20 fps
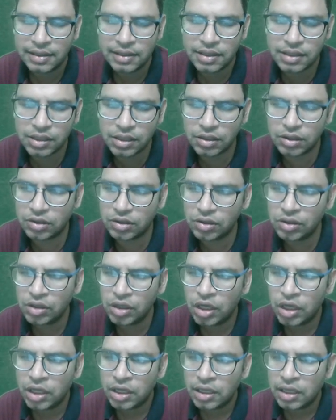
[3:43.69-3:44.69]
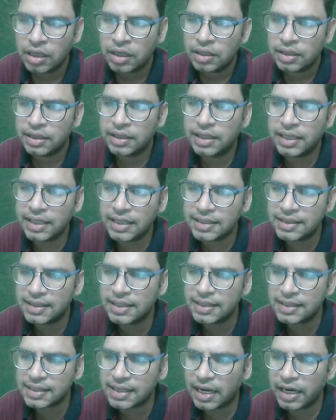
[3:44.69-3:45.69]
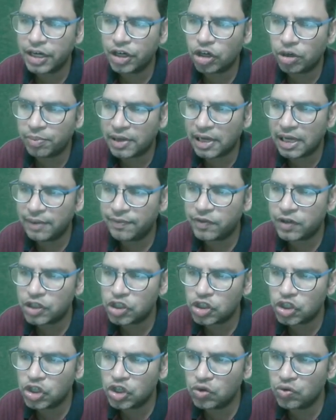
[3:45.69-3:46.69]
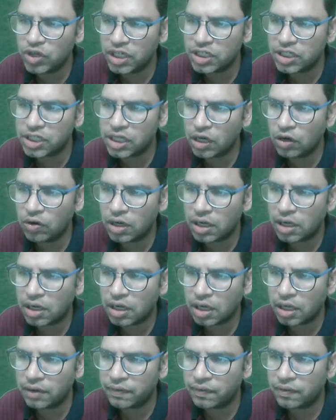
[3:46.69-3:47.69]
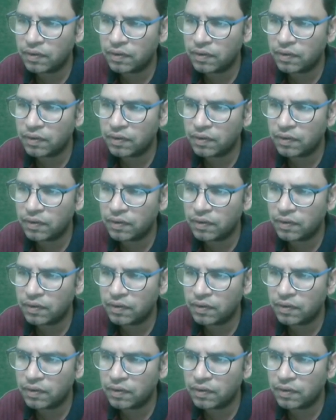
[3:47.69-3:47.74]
So this kind of life was unicellular life.